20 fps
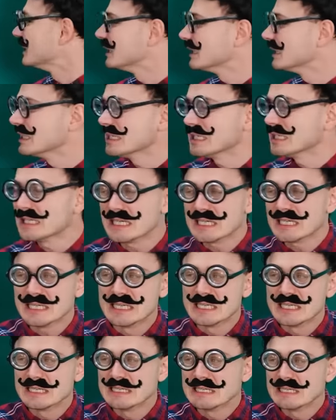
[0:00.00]
did you do that?
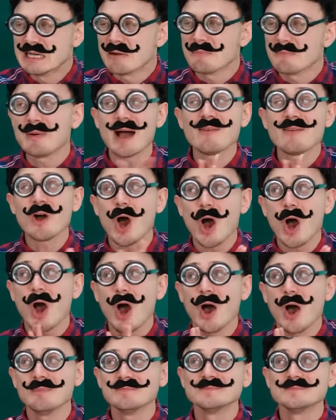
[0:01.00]
I'm
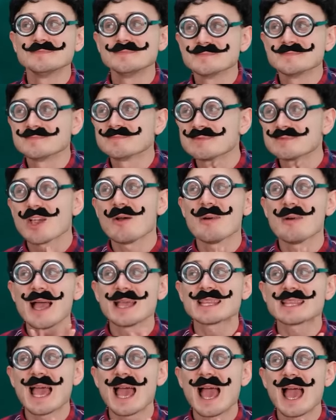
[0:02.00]
impressed.
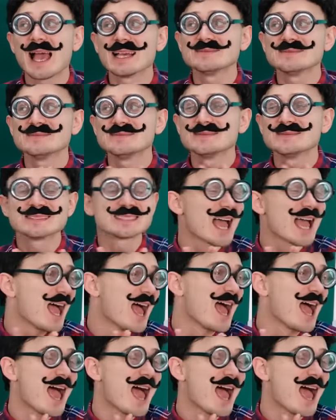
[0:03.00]
Well done.